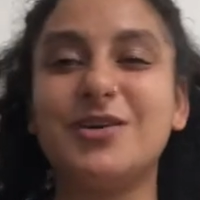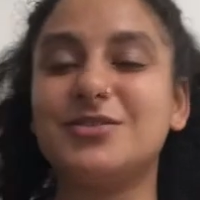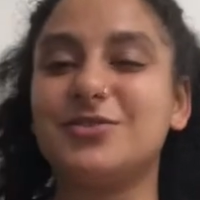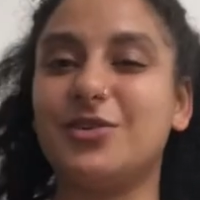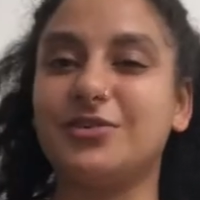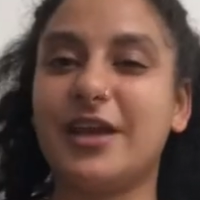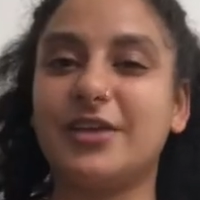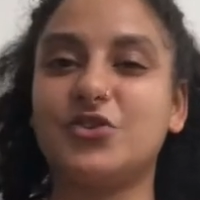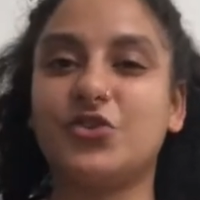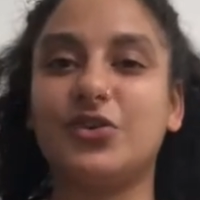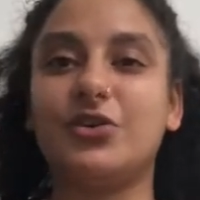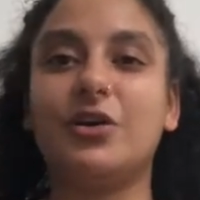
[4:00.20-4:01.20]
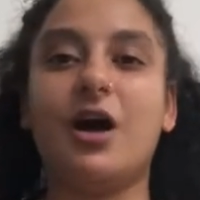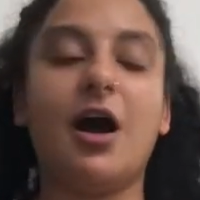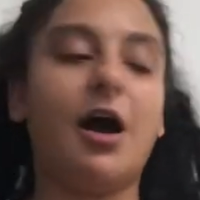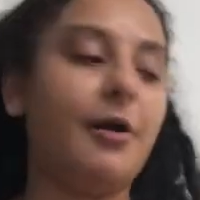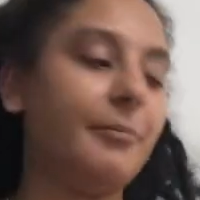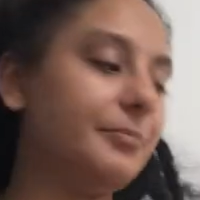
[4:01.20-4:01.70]
It's all natural,
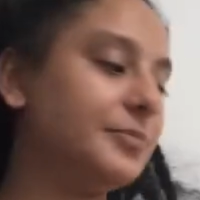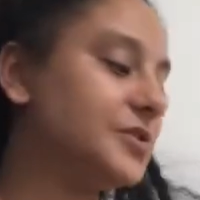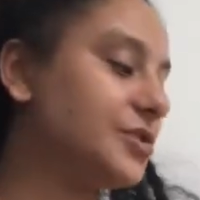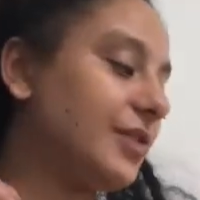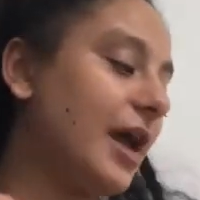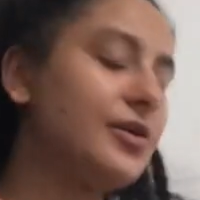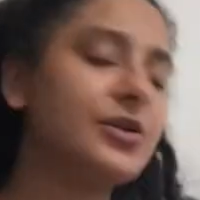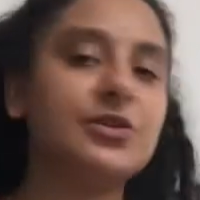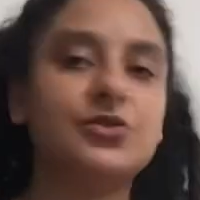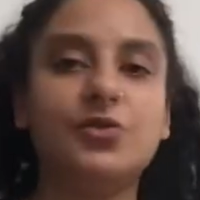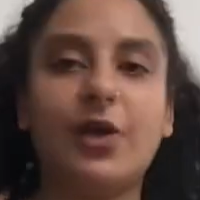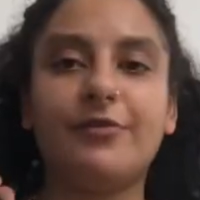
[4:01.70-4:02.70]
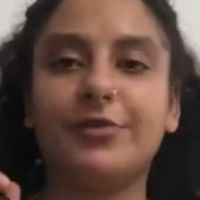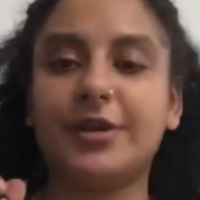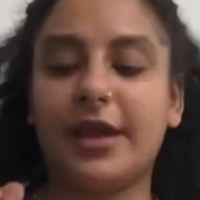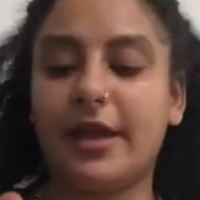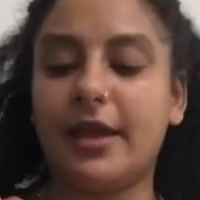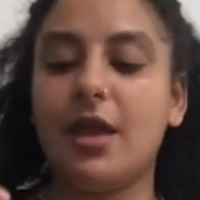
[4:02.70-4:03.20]
so that you can do every
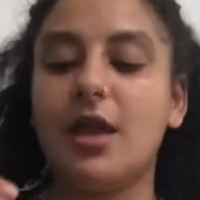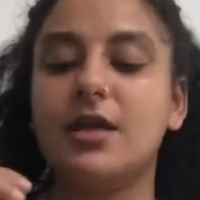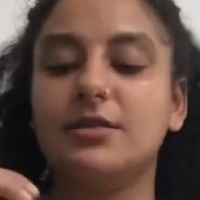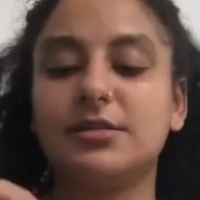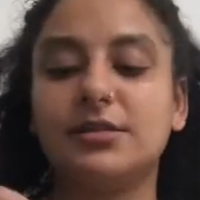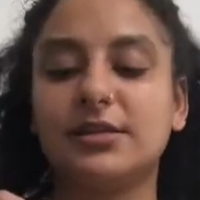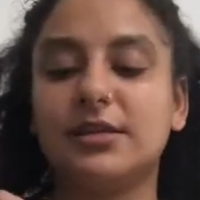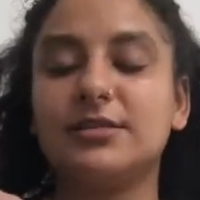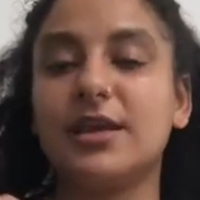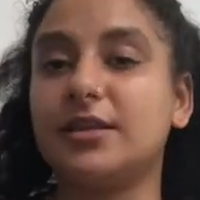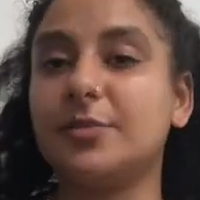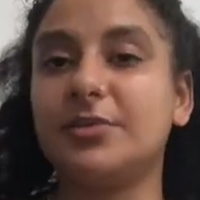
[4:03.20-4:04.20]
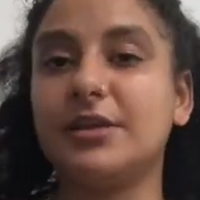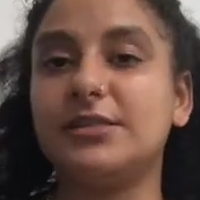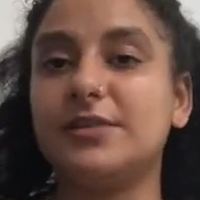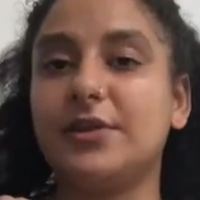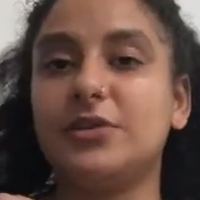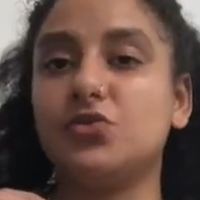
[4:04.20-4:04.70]
day. This is going to take the place of
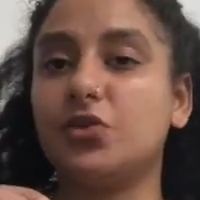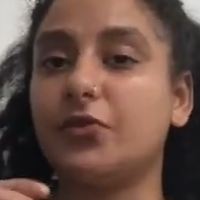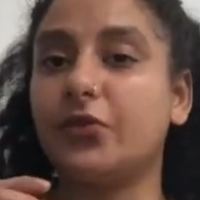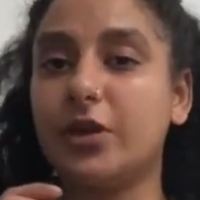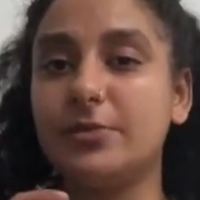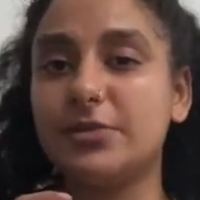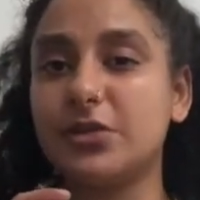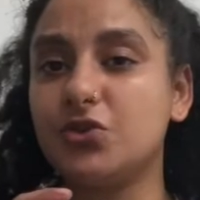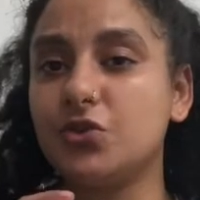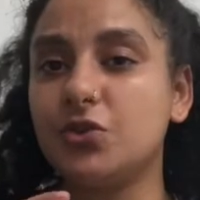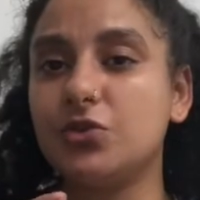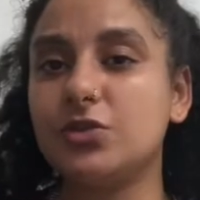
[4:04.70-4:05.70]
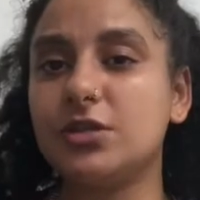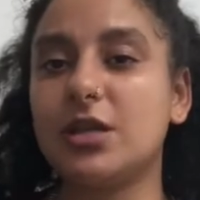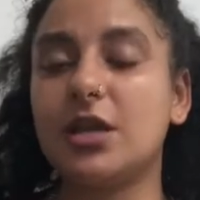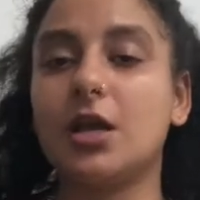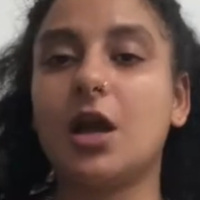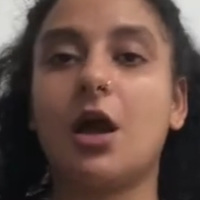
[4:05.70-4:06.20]
any sort of creams that you're
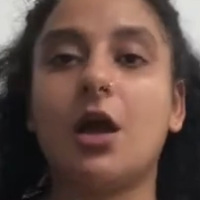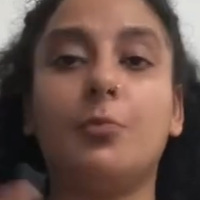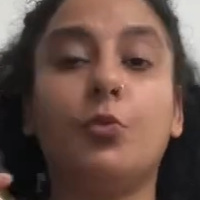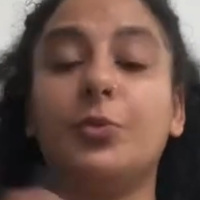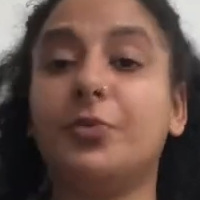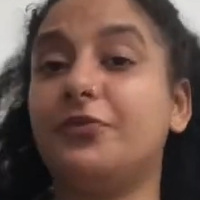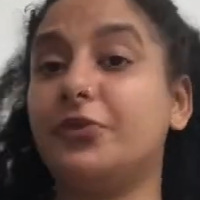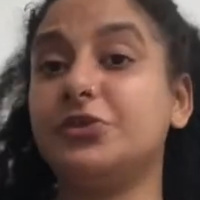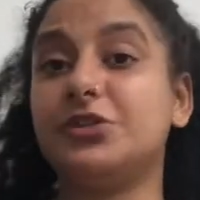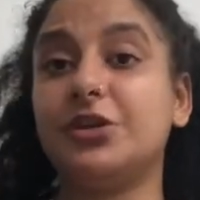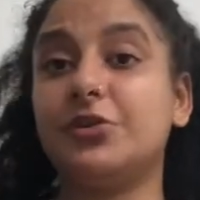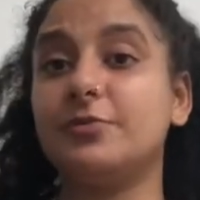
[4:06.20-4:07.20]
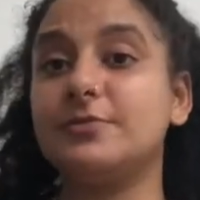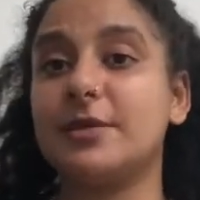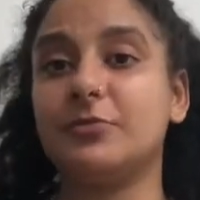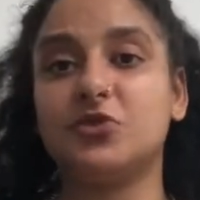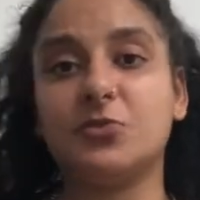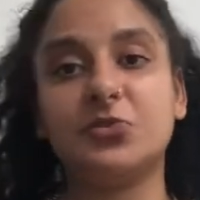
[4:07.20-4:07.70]
using. We prefer serums. I'm
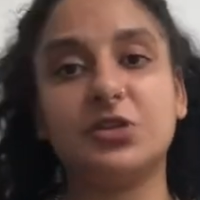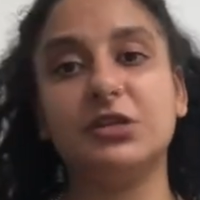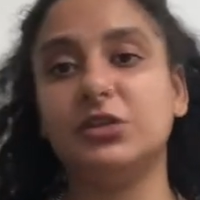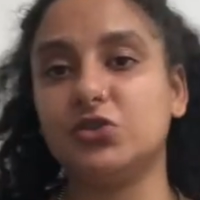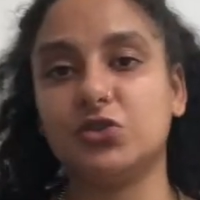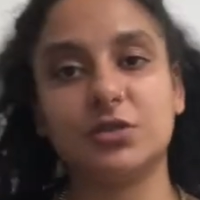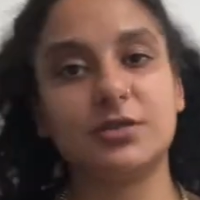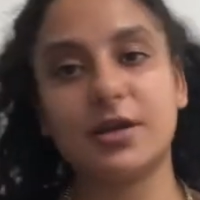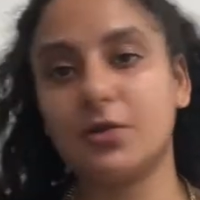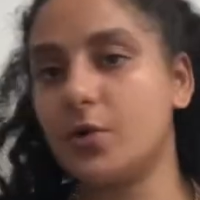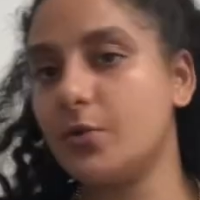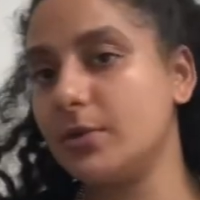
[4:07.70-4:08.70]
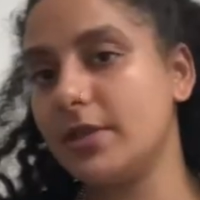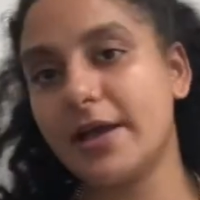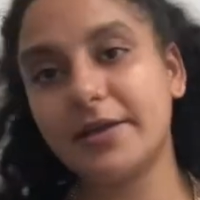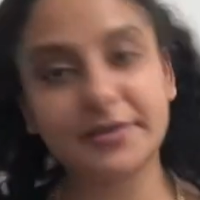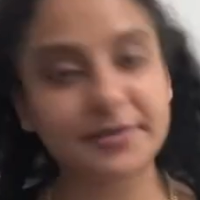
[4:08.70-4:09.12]
Egyptian. It's just like what we like.